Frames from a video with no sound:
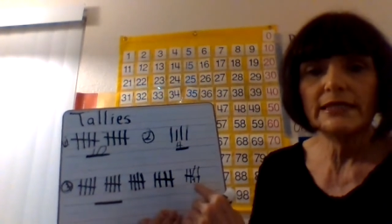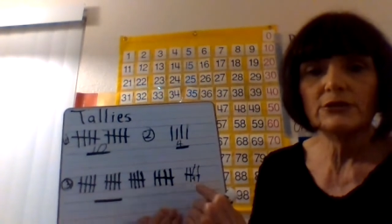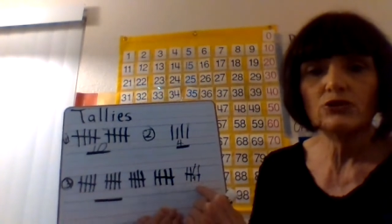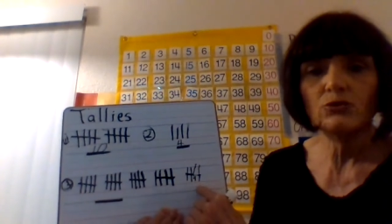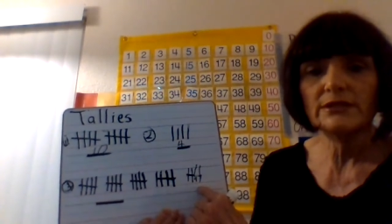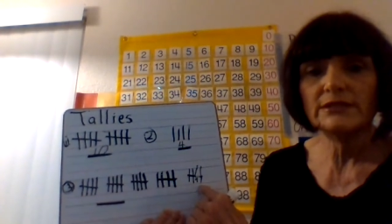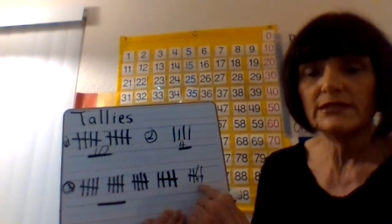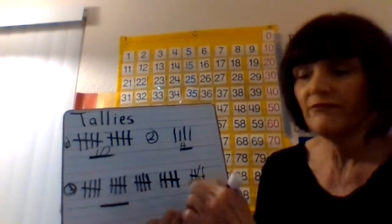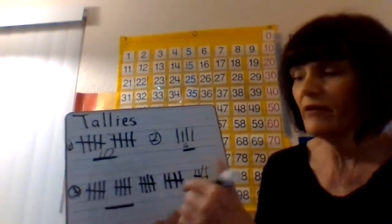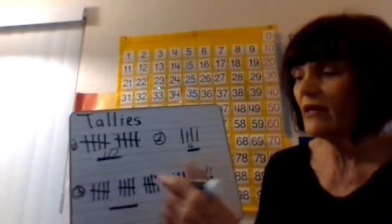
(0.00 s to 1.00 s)

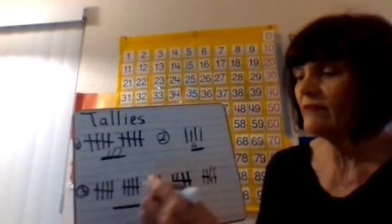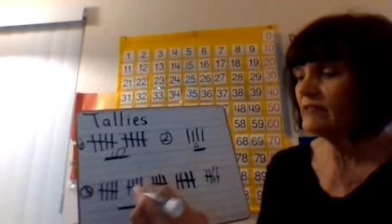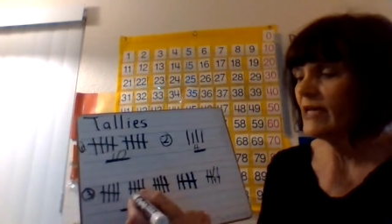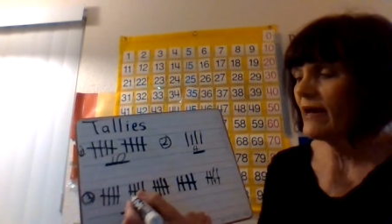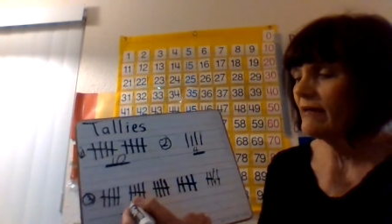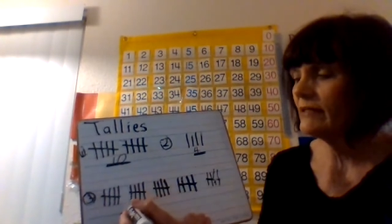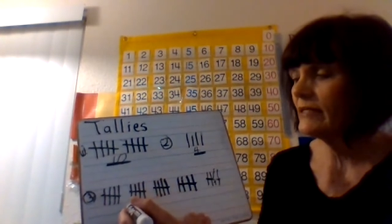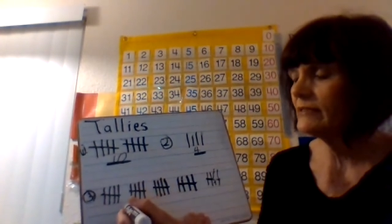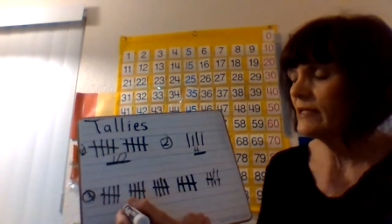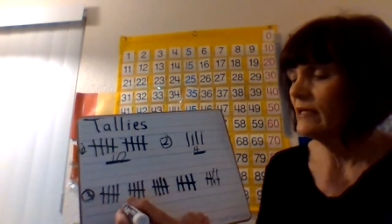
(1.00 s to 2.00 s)
25
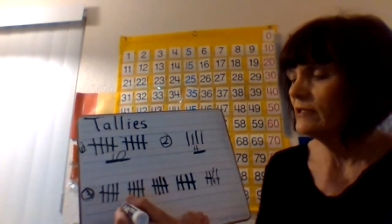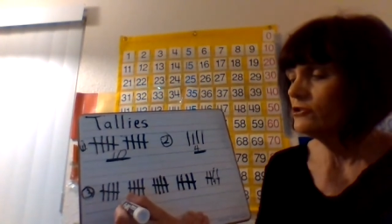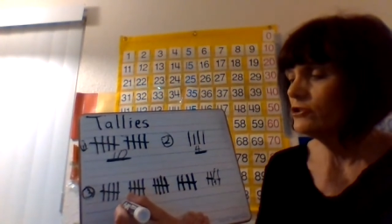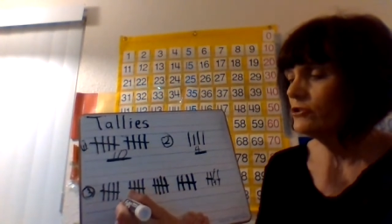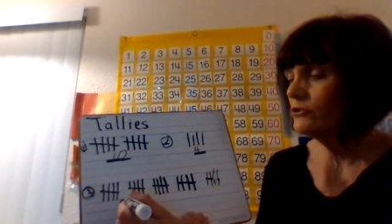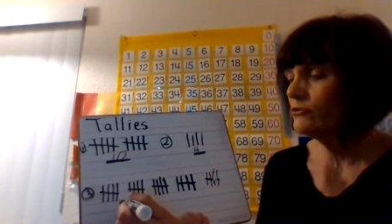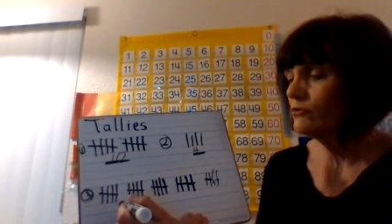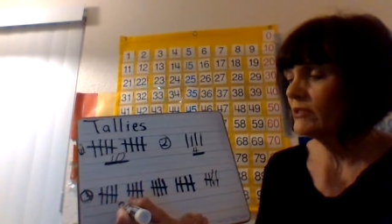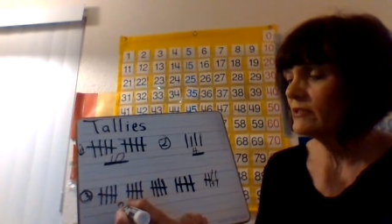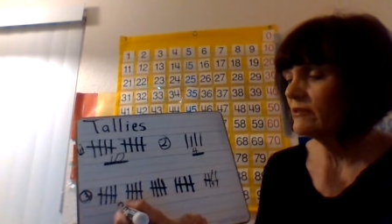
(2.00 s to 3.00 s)
tallies. 2
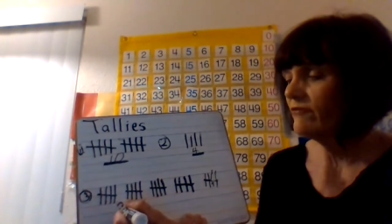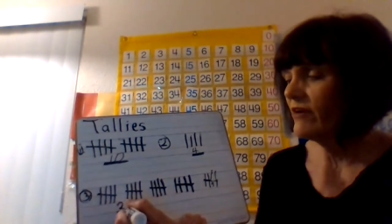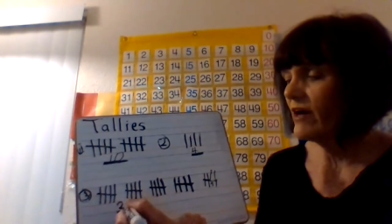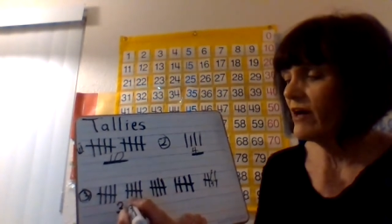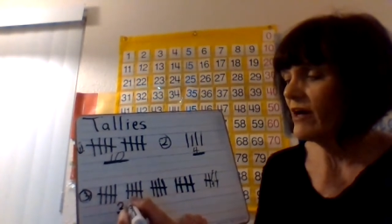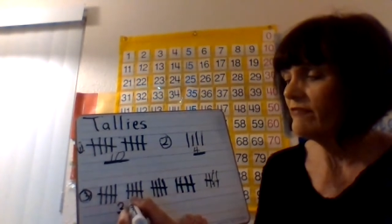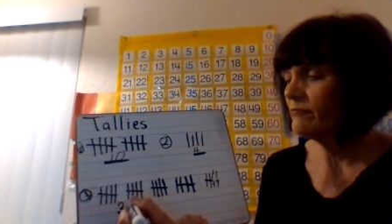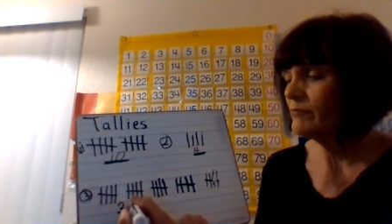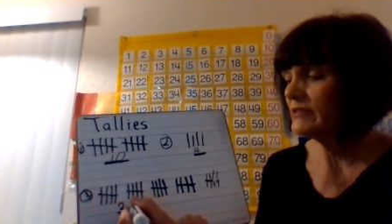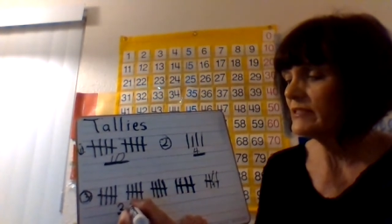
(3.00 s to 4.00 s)
with a 5
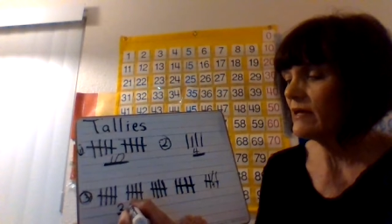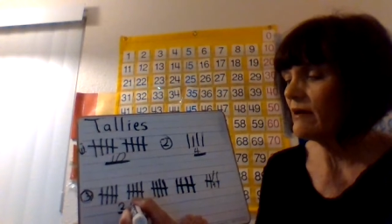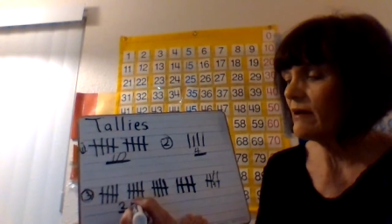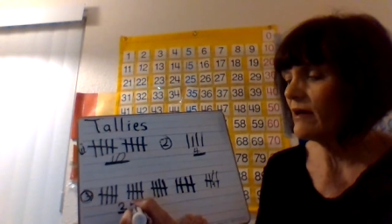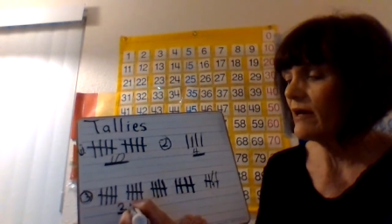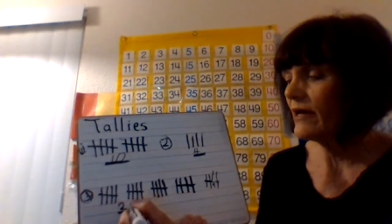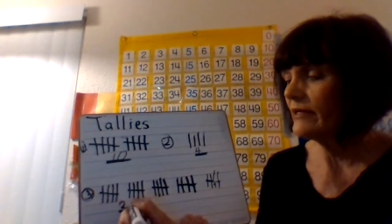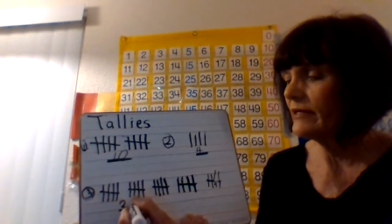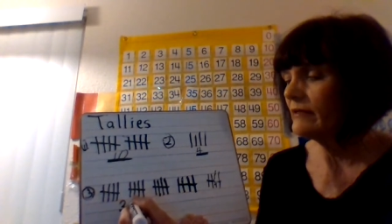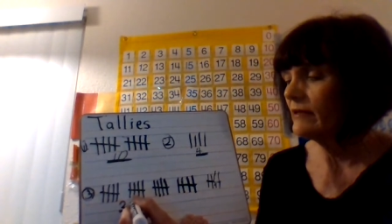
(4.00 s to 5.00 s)
beside
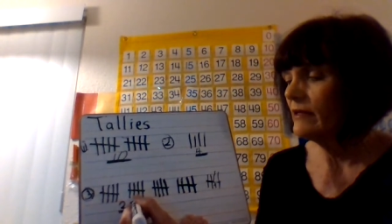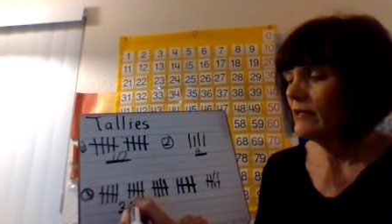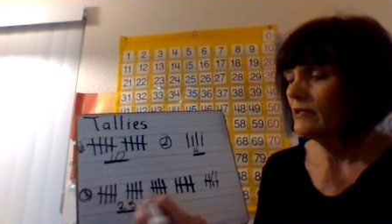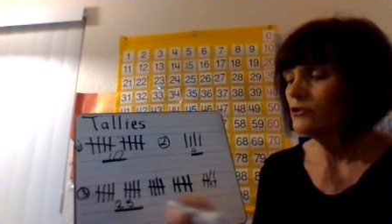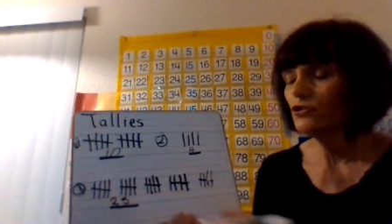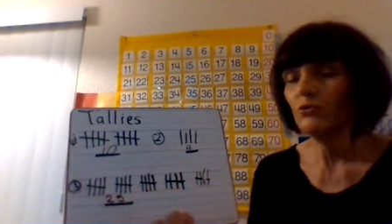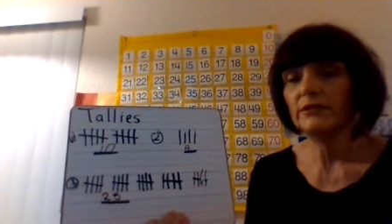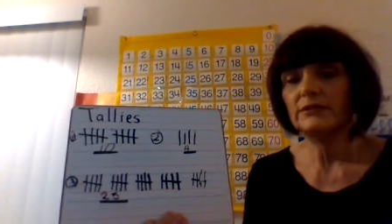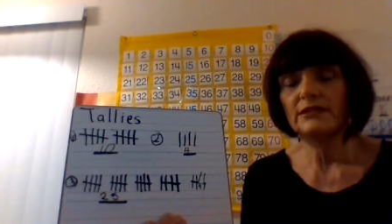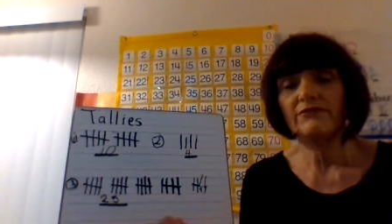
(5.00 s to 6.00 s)
it.
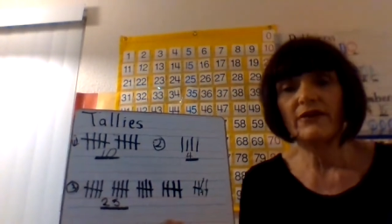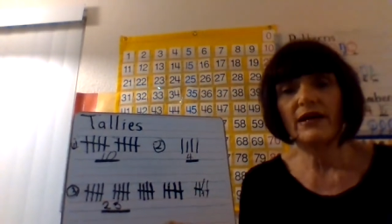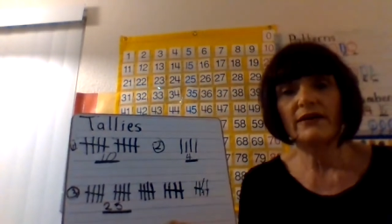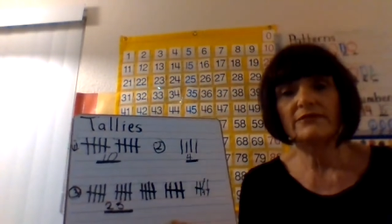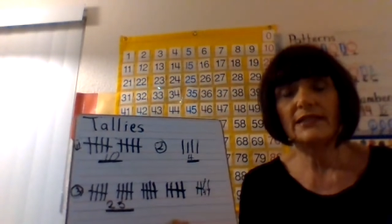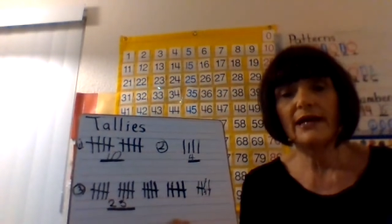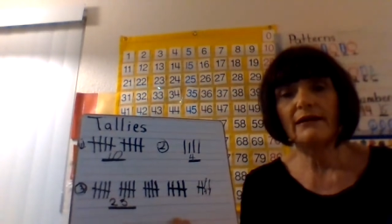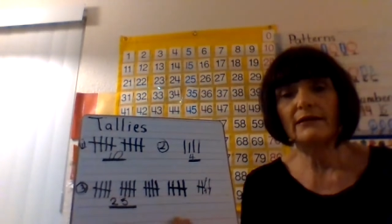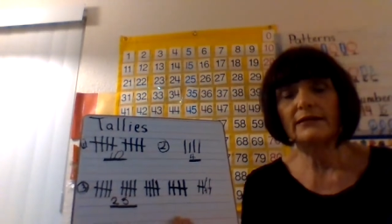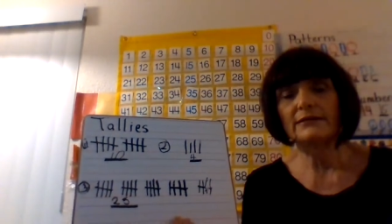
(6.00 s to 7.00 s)
25
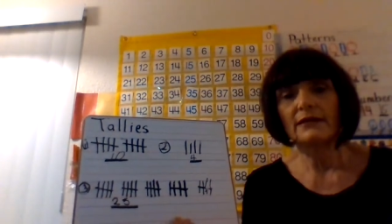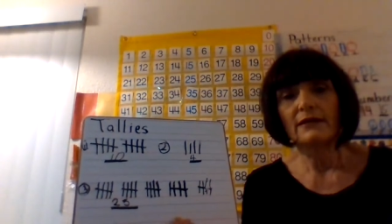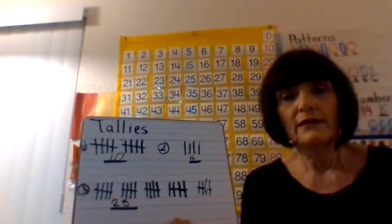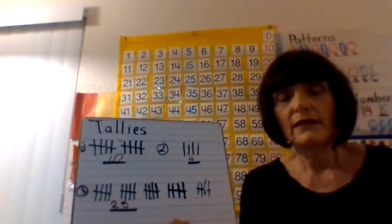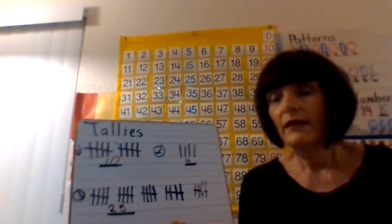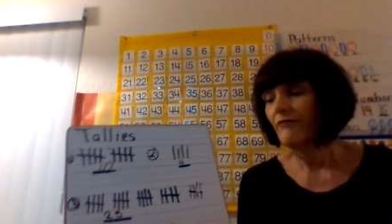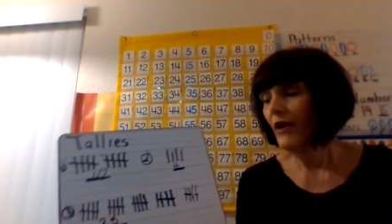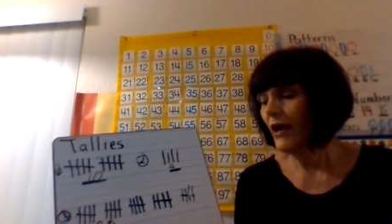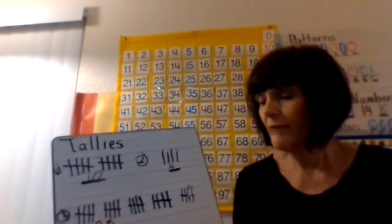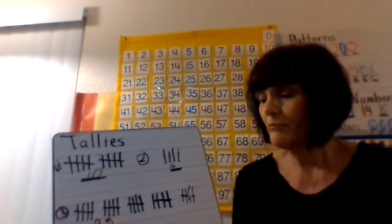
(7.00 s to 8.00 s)
tallies. If
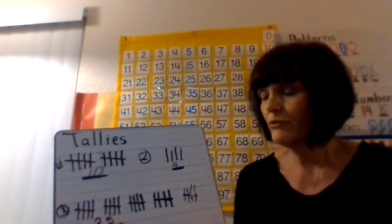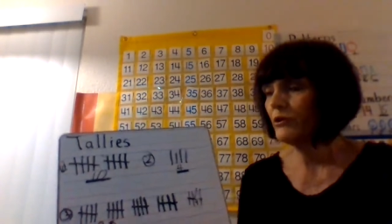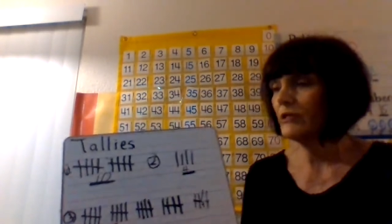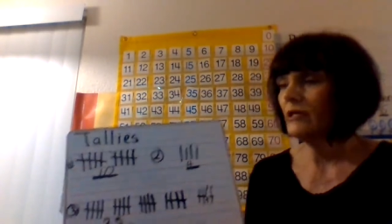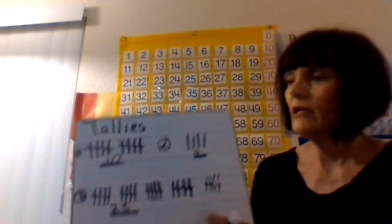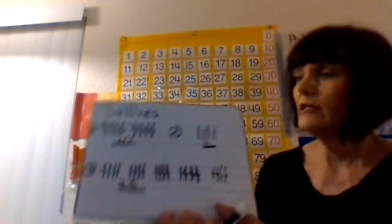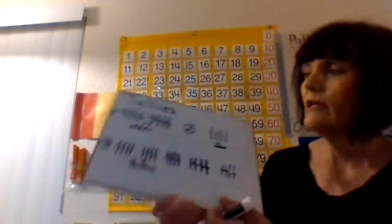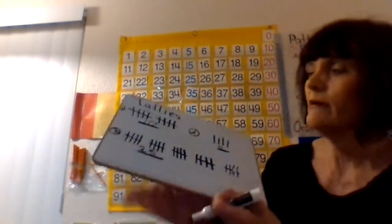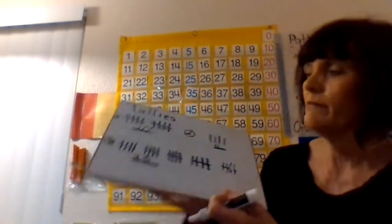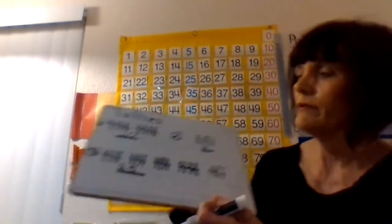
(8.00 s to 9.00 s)
I put a
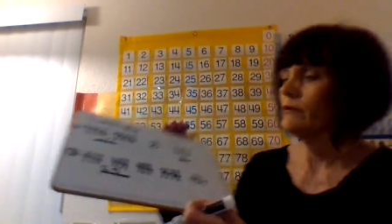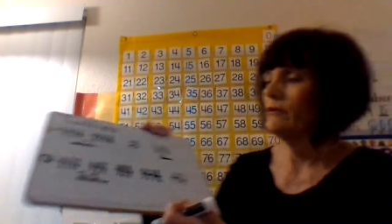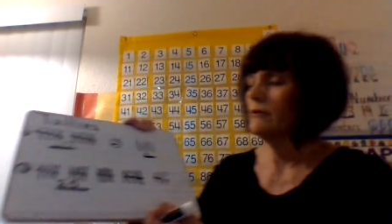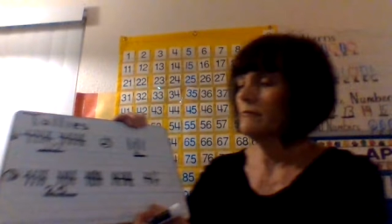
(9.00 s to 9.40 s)
number